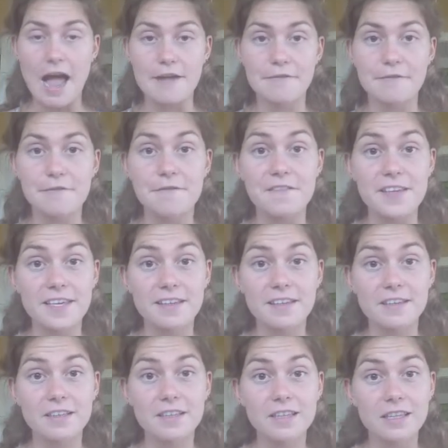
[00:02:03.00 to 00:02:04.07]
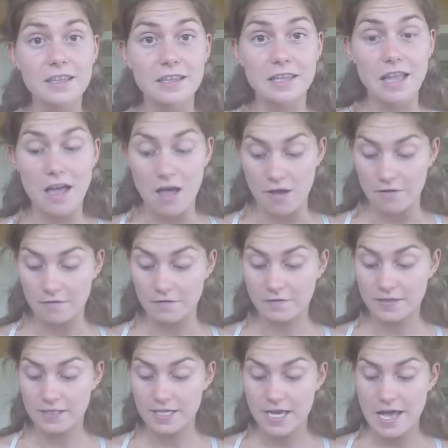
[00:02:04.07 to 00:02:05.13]
I feel
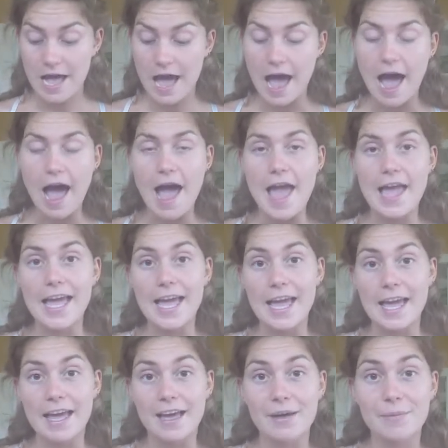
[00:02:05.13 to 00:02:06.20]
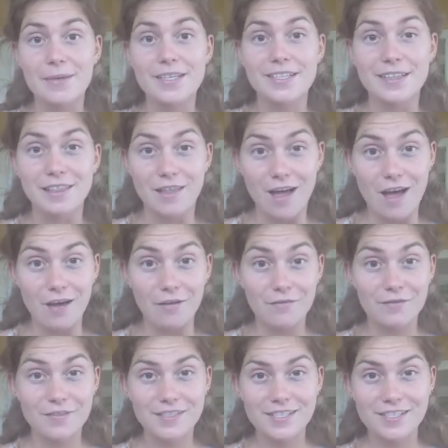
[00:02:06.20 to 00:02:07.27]
loved. I am
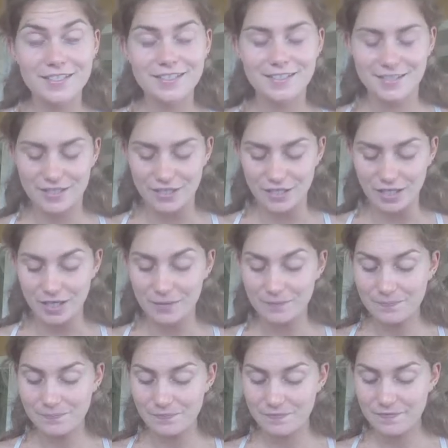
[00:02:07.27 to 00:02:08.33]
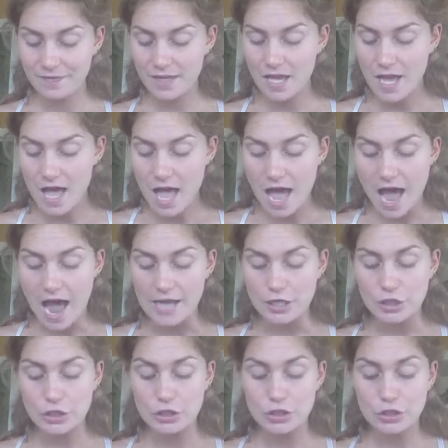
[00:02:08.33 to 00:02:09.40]
loved. Good. I
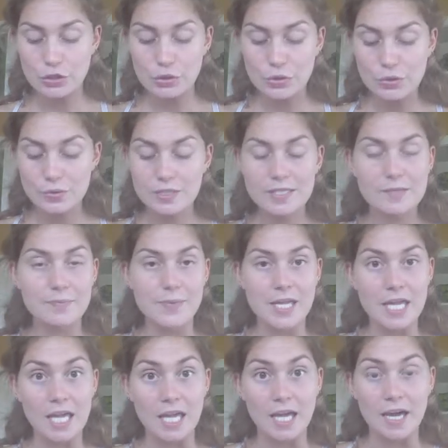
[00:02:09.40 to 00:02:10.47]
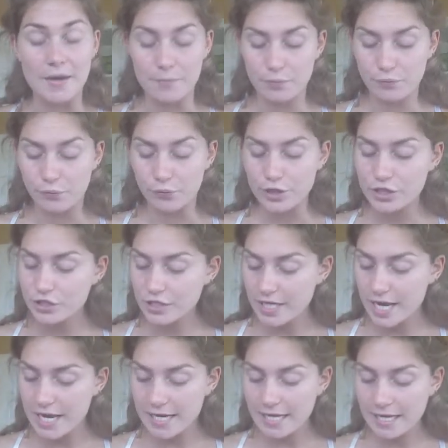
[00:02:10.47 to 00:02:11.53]
choose being
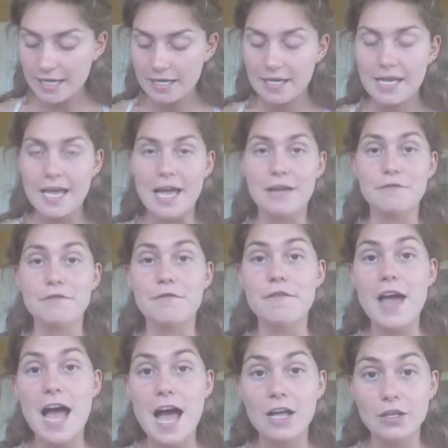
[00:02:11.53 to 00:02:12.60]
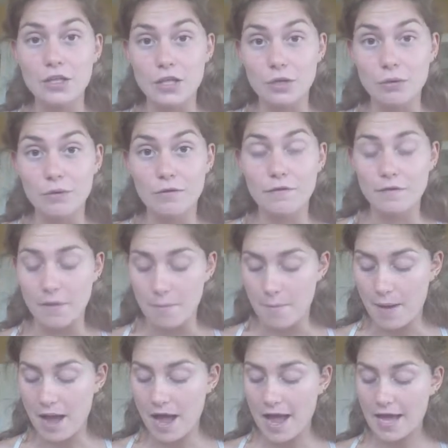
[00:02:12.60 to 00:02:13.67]
appreciated and valued for
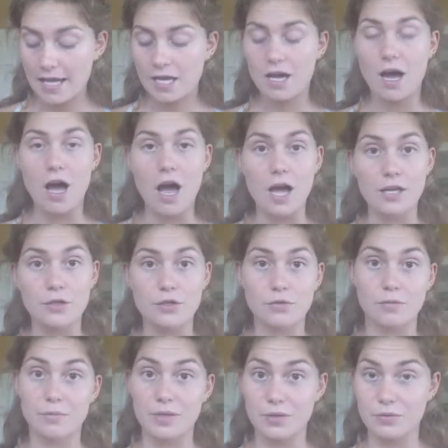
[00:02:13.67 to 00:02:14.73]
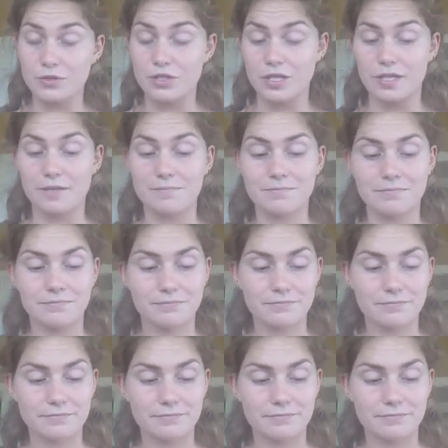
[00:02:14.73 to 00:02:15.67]
my contributions.